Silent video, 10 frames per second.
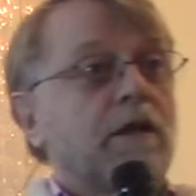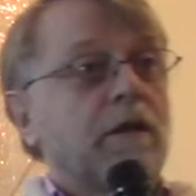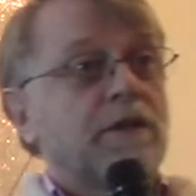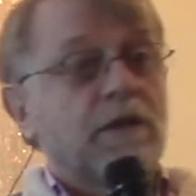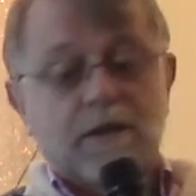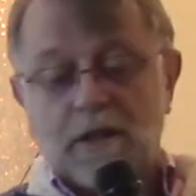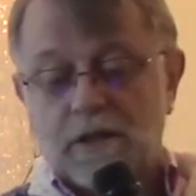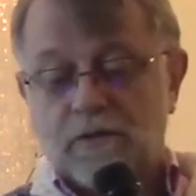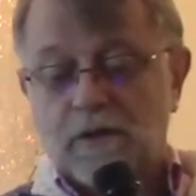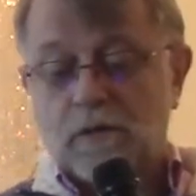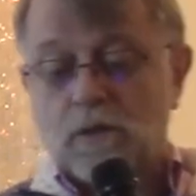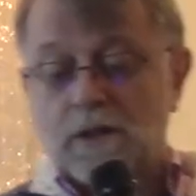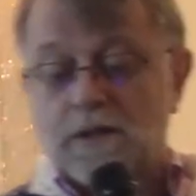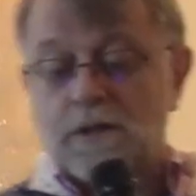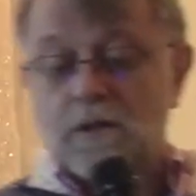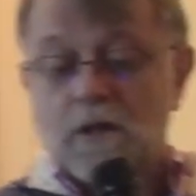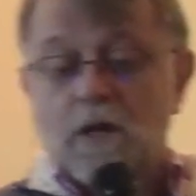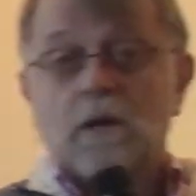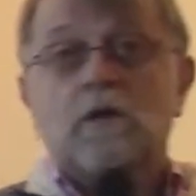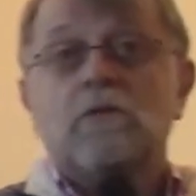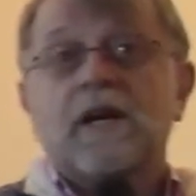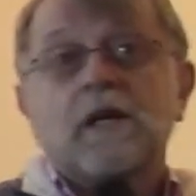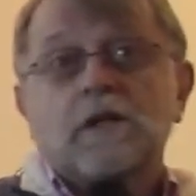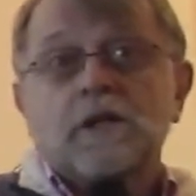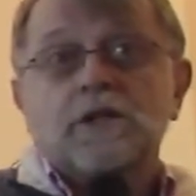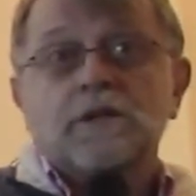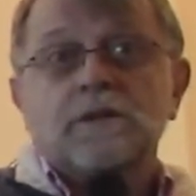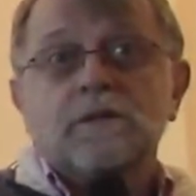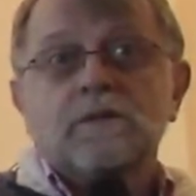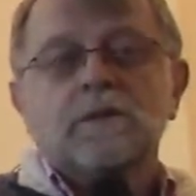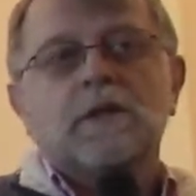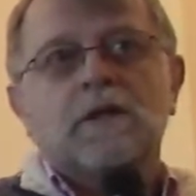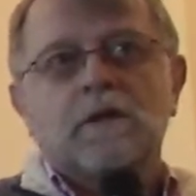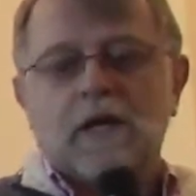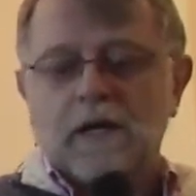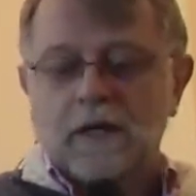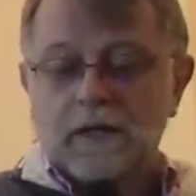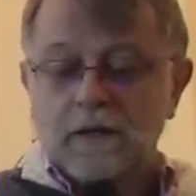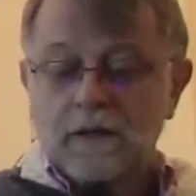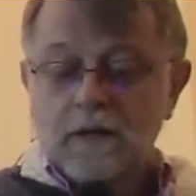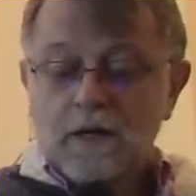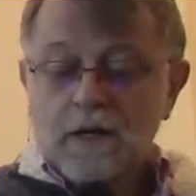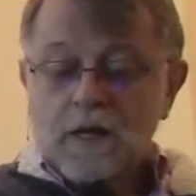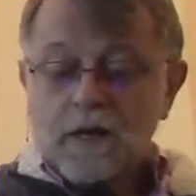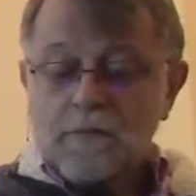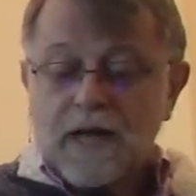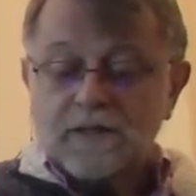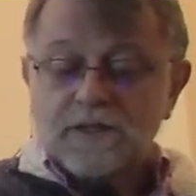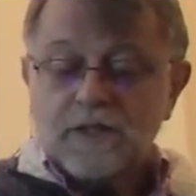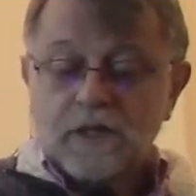they successful, what's the recognition that they're getting. Balancing